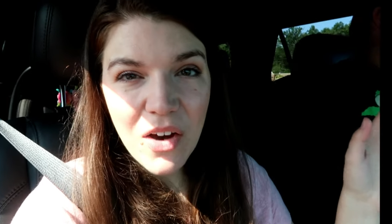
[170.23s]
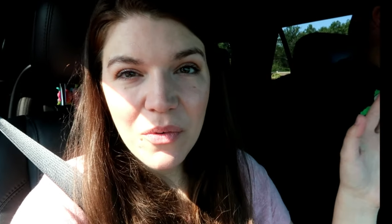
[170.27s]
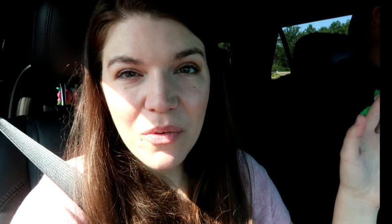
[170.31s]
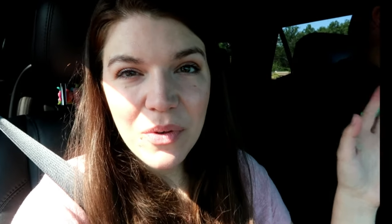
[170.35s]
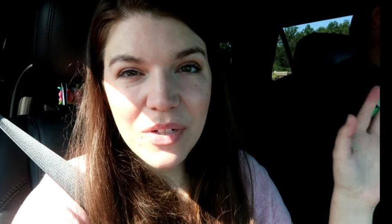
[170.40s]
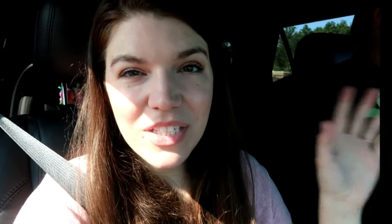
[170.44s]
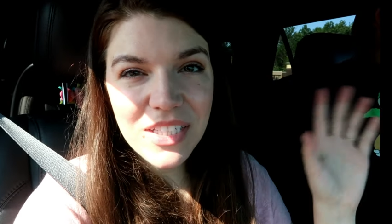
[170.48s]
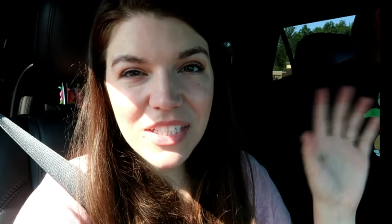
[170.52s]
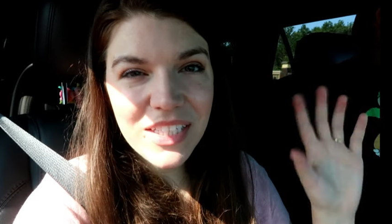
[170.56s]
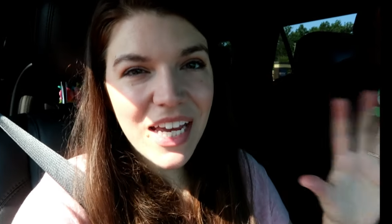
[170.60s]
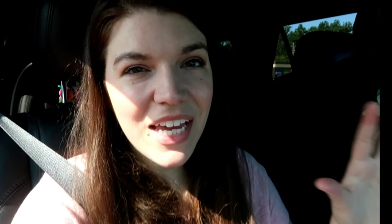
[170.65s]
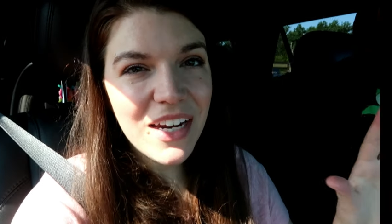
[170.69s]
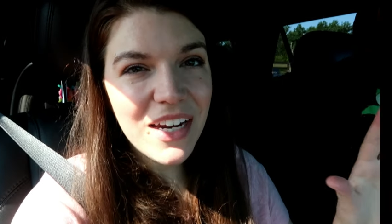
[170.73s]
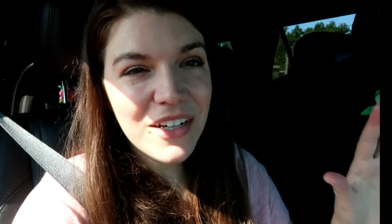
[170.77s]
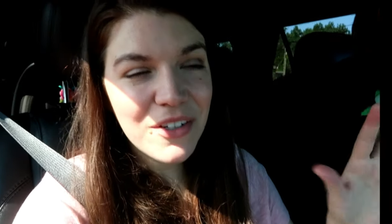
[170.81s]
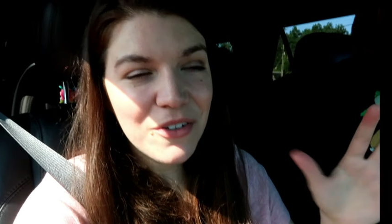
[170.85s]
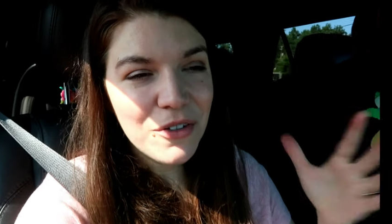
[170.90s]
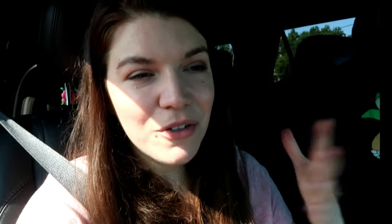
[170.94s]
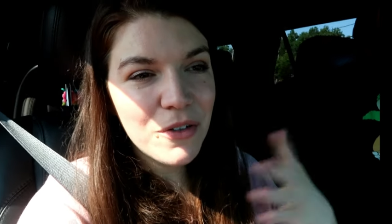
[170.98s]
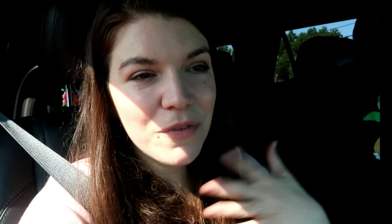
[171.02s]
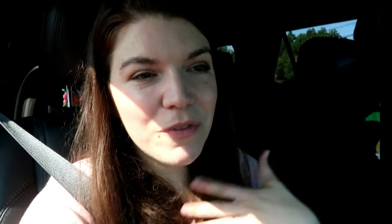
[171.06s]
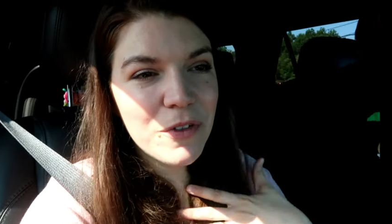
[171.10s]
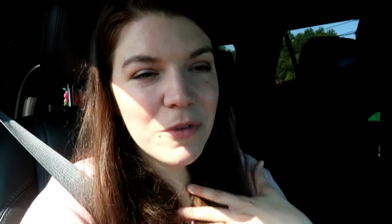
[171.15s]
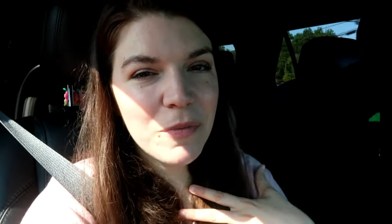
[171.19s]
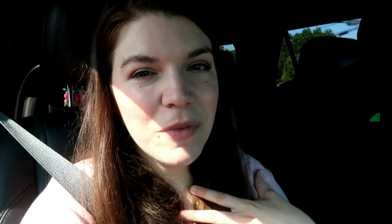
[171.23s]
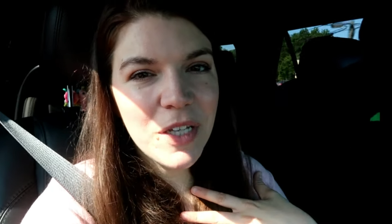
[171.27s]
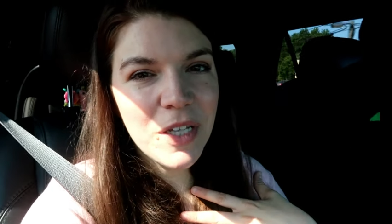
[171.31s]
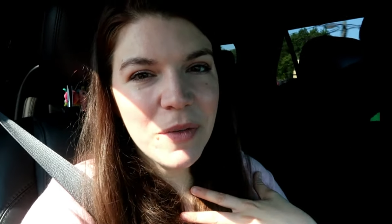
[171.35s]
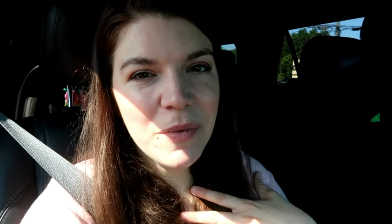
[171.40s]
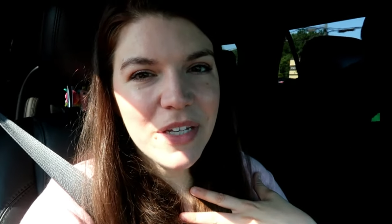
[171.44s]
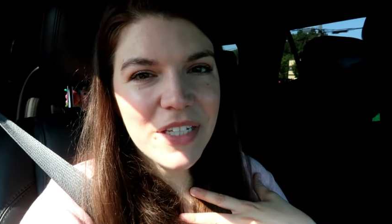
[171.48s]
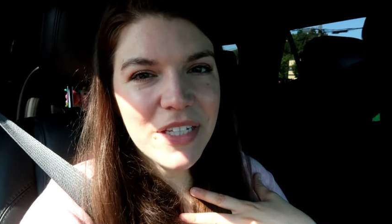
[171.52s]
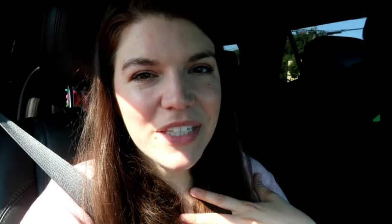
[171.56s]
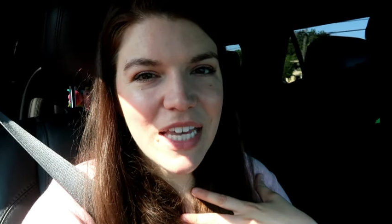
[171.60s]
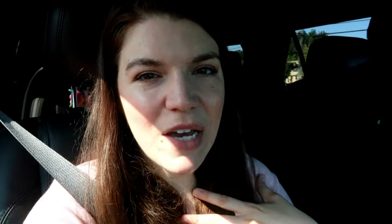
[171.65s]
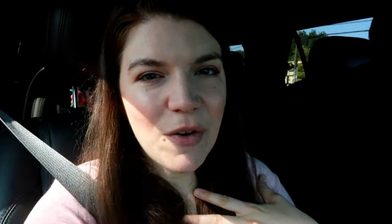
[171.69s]
which is kind of cool for me
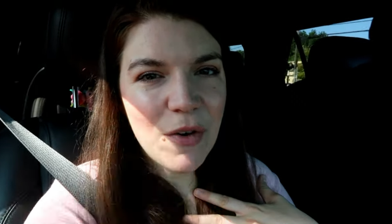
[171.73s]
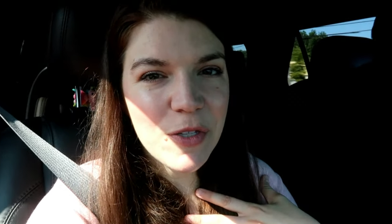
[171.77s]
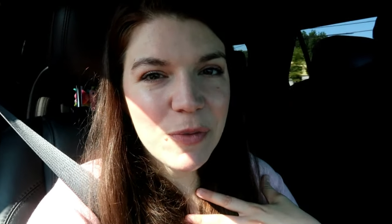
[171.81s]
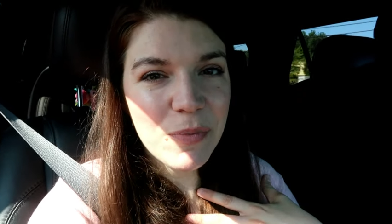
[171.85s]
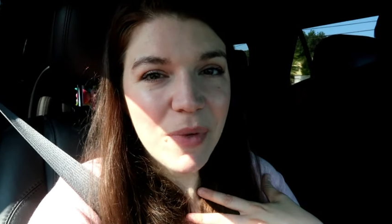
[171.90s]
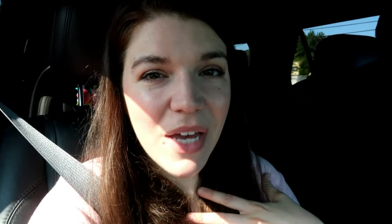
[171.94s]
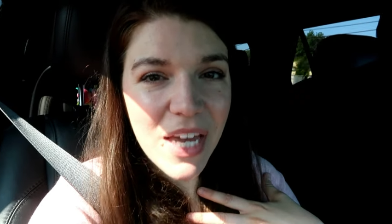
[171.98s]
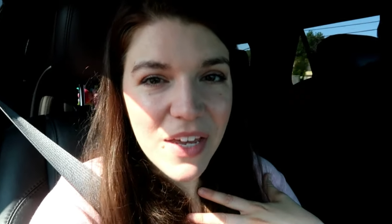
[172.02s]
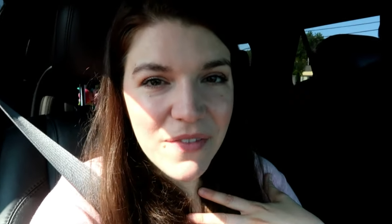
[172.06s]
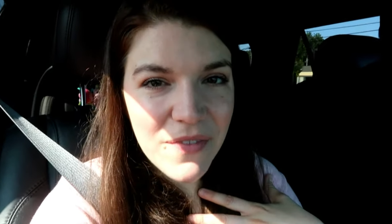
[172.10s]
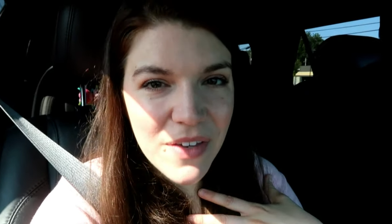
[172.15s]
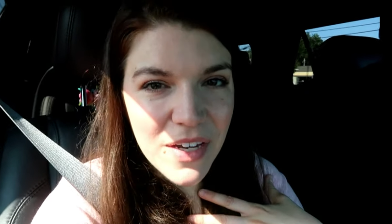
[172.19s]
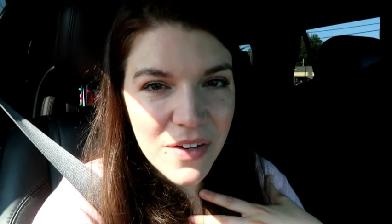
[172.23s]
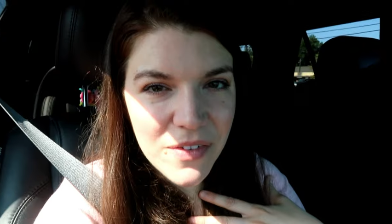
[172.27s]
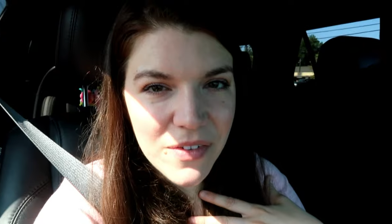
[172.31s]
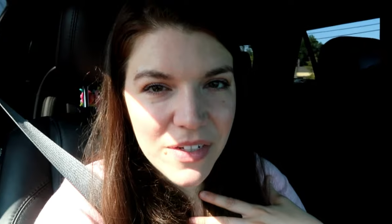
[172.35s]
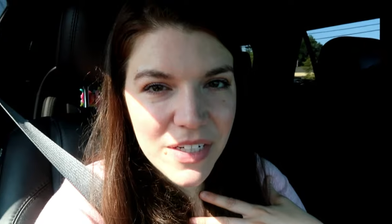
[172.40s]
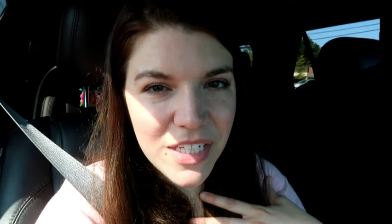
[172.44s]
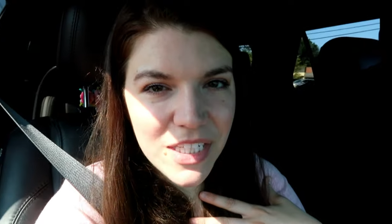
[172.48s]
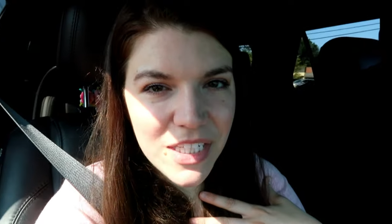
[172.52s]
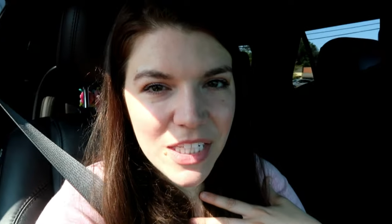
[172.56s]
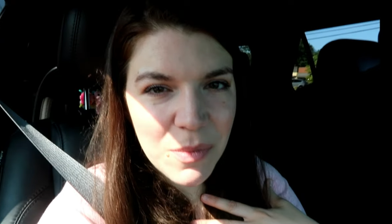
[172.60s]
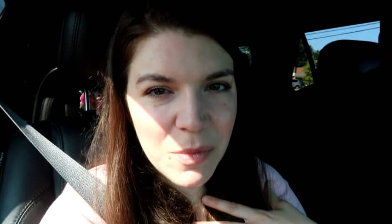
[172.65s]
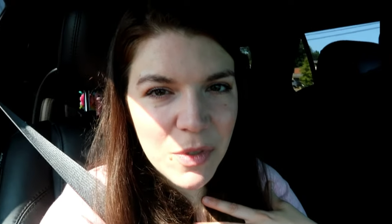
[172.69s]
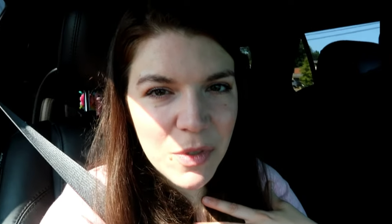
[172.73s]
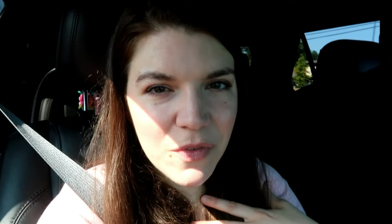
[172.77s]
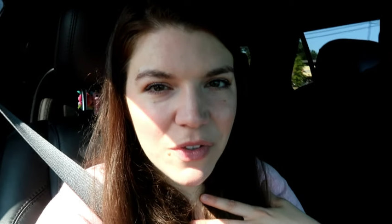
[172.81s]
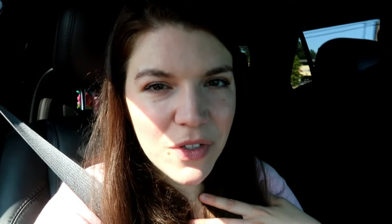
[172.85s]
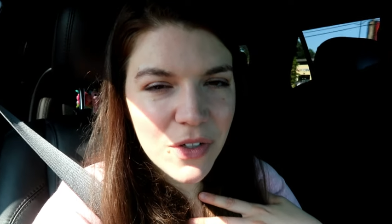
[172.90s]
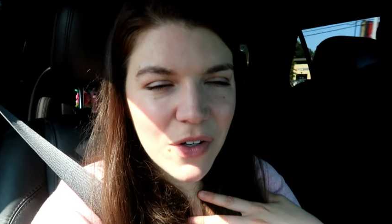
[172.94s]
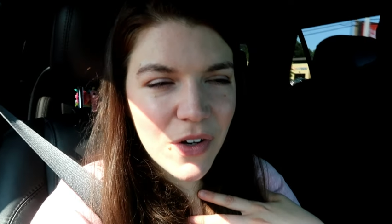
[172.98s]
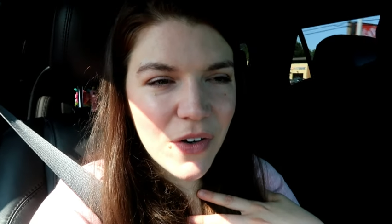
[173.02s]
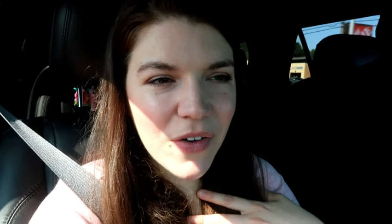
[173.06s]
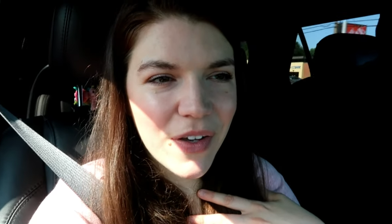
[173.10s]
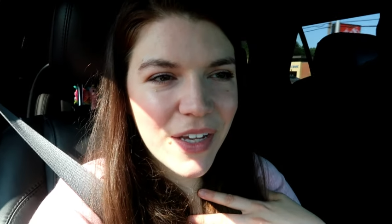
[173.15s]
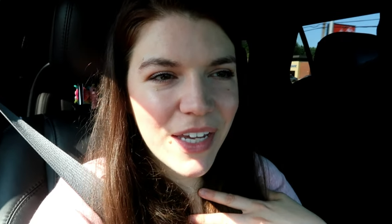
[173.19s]
because that was my favorite Disney
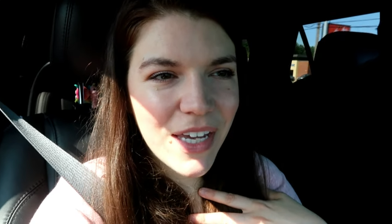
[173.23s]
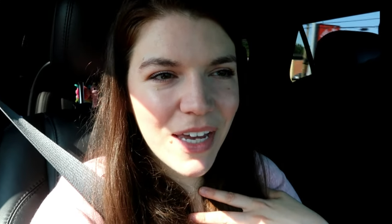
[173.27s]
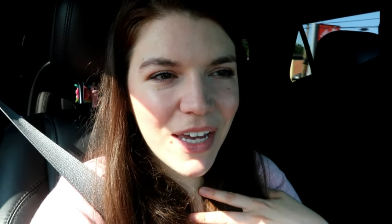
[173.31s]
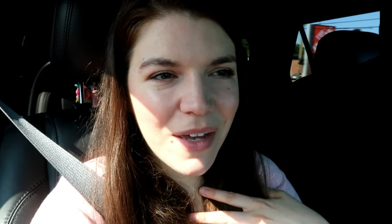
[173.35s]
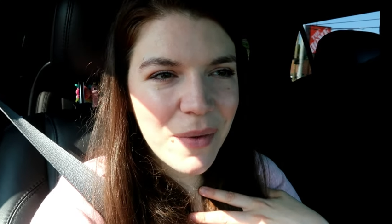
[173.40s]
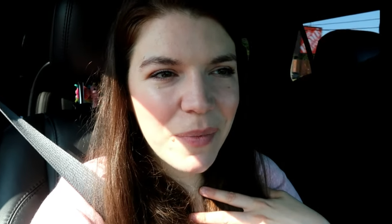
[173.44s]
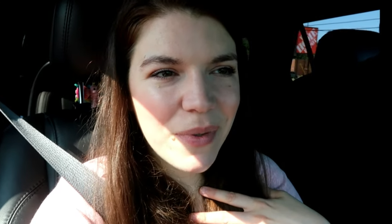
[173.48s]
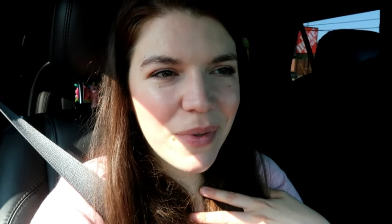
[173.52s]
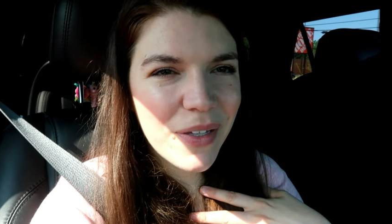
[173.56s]
movie growing up.